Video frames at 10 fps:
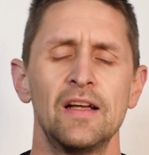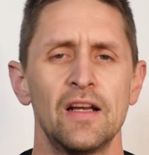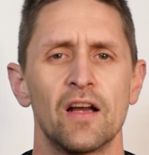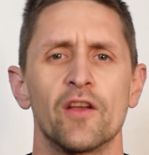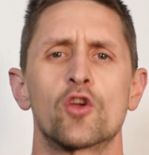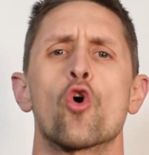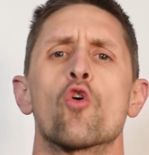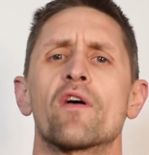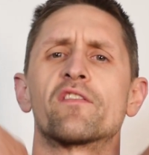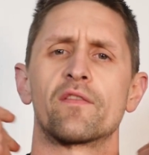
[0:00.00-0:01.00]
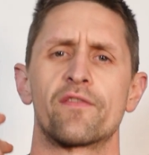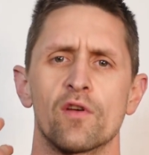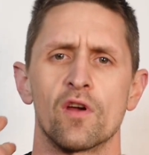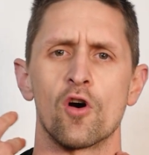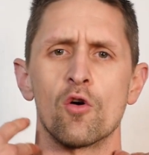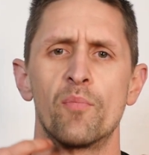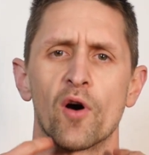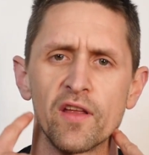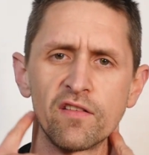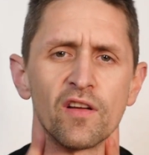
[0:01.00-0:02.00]
Your core runs up through your whole
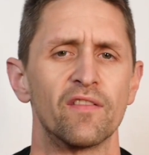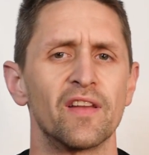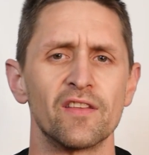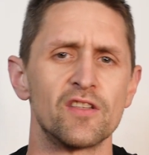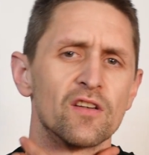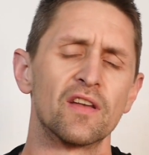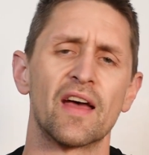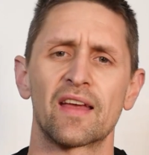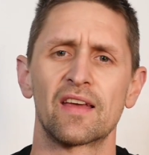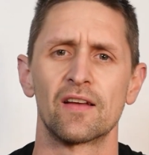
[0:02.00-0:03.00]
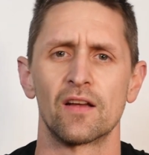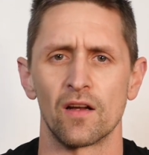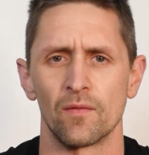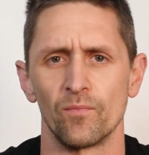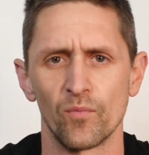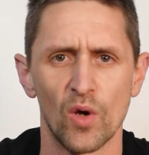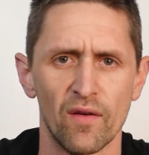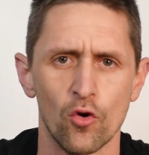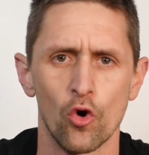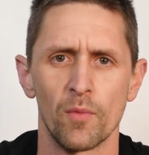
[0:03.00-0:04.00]
body, so even into your neck, we have
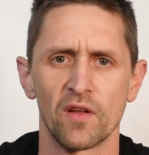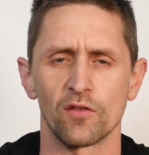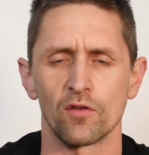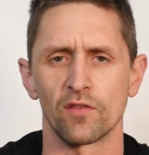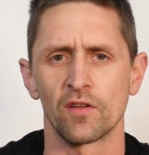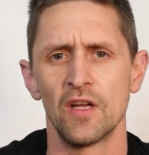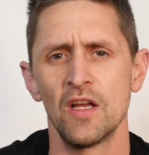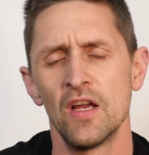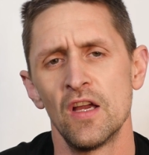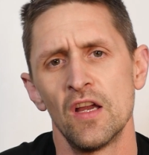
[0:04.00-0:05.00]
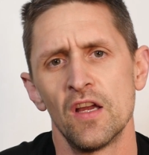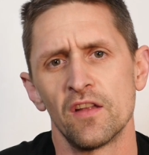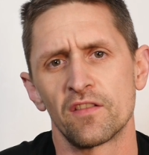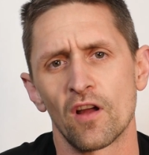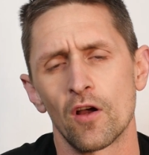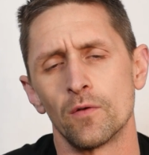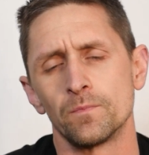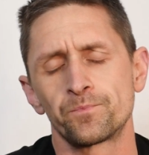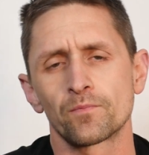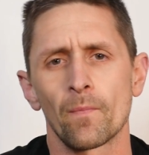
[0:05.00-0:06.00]
core muscles. So
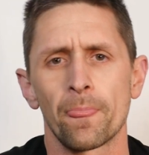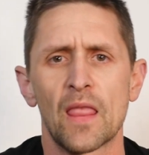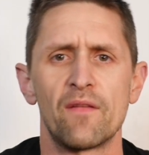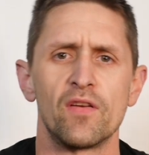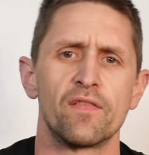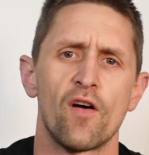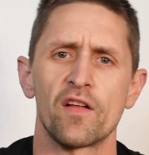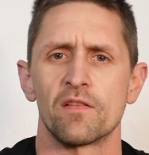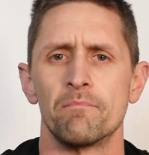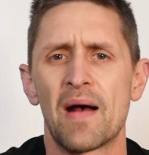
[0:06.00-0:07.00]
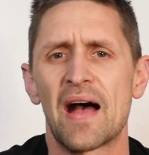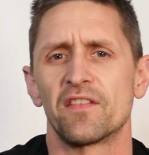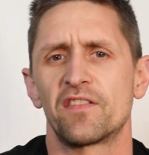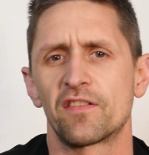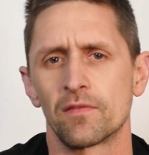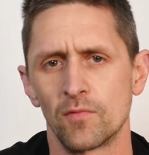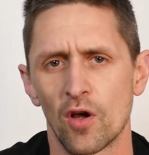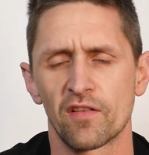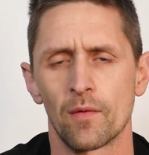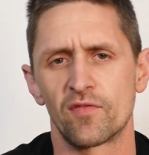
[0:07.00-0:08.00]
if you find some mats,
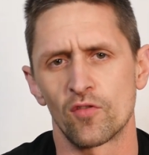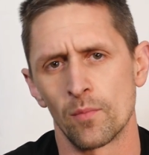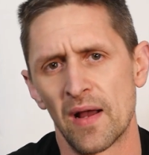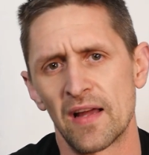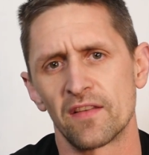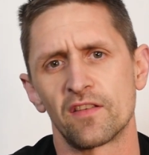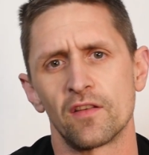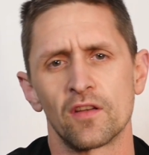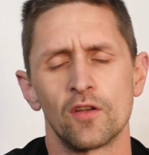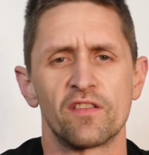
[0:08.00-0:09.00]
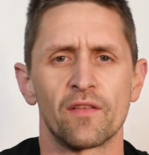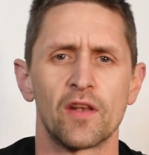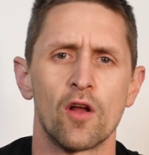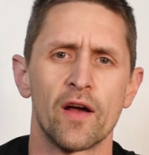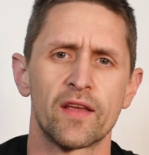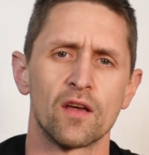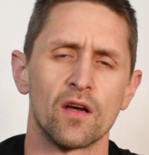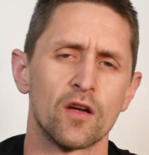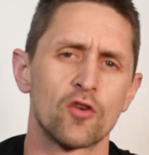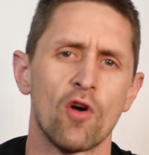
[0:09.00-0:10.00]
nice comfortable mats, you can do something like
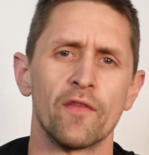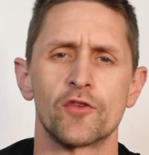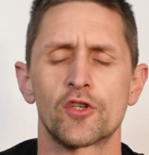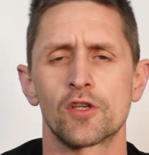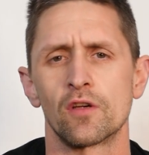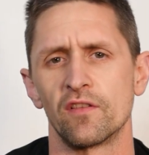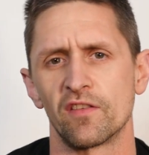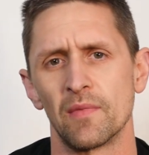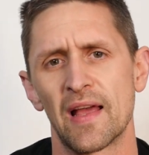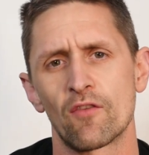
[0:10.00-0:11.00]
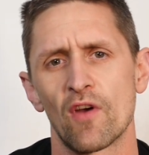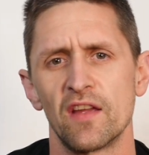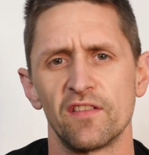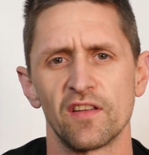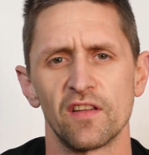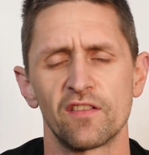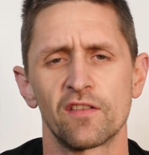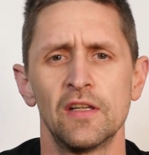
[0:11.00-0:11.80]
a crunch, some leg raises,